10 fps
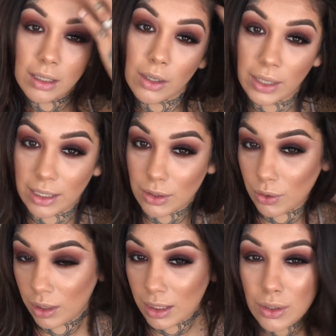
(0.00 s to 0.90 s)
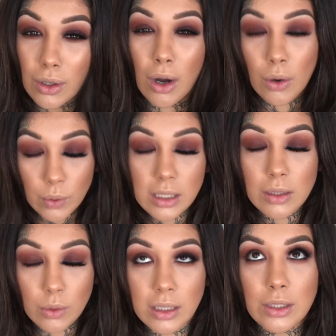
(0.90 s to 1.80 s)
Okay, so these are always
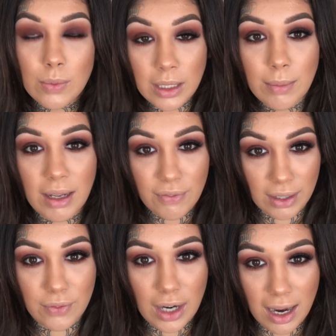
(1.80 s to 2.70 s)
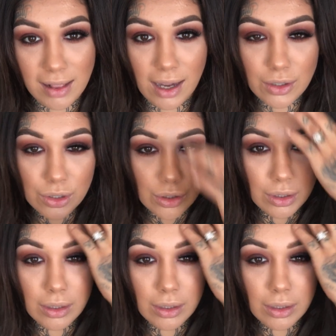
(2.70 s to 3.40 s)
going to be my favorite eyelash.